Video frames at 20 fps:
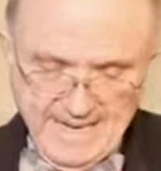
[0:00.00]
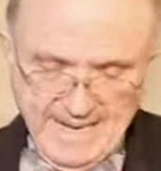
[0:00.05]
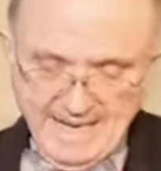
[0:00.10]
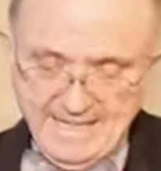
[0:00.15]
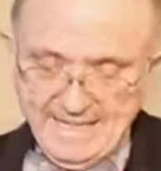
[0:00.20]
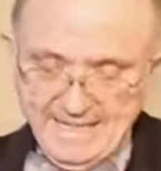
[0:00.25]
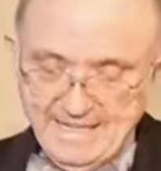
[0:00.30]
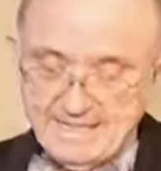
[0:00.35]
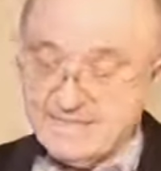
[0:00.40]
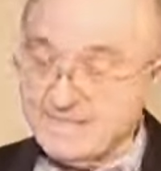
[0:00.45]

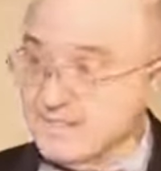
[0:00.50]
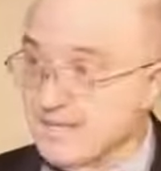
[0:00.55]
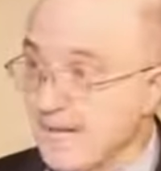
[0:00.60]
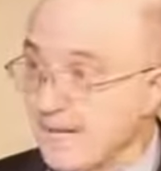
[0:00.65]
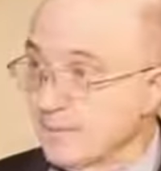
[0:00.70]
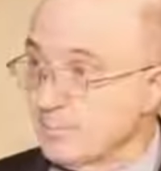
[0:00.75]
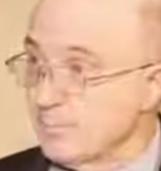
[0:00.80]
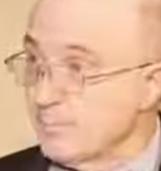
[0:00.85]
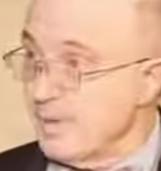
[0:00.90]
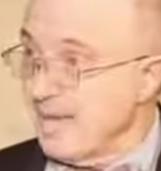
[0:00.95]
and has
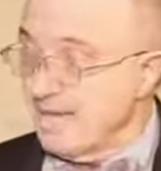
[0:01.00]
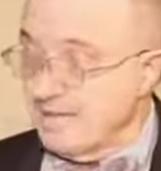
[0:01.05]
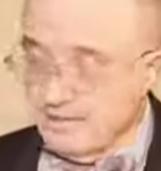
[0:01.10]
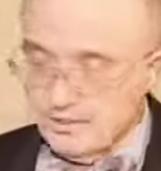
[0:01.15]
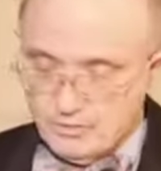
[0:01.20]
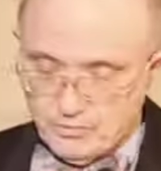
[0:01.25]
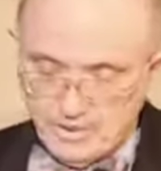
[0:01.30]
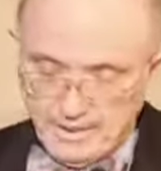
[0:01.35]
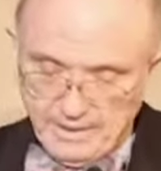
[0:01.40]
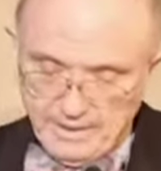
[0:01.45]
not
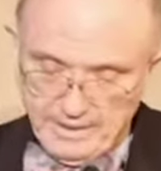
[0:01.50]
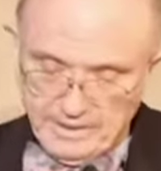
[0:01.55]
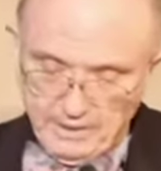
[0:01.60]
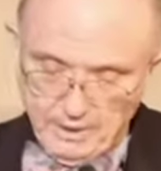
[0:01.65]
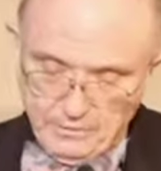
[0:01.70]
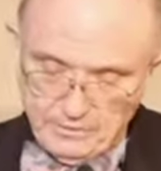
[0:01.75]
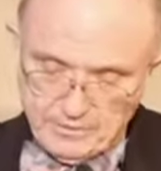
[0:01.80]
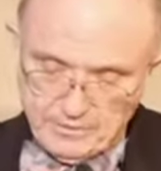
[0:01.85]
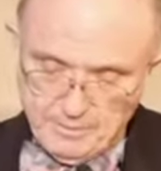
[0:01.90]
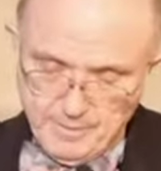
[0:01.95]
penetrated
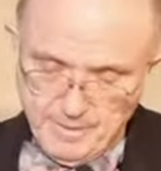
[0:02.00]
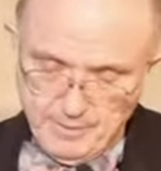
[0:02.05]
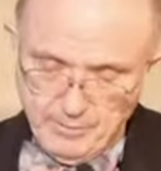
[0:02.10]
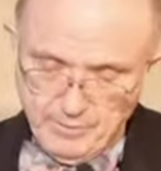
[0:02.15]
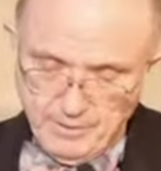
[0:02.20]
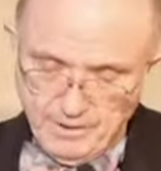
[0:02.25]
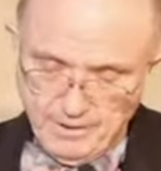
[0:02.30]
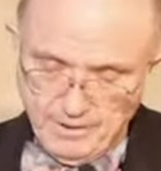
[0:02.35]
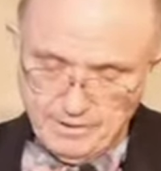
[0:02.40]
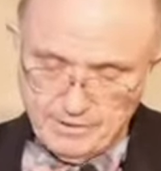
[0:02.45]
those
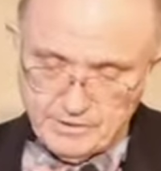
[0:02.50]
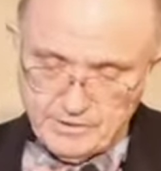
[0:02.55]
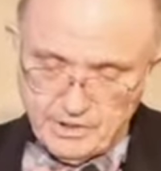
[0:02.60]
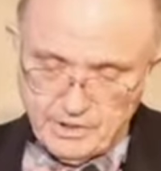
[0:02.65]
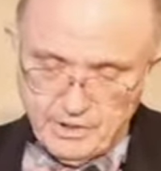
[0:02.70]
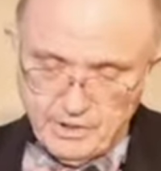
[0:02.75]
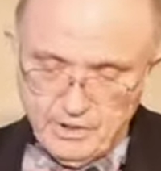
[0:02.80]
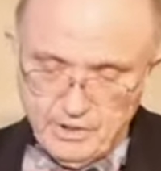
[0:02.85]
membranes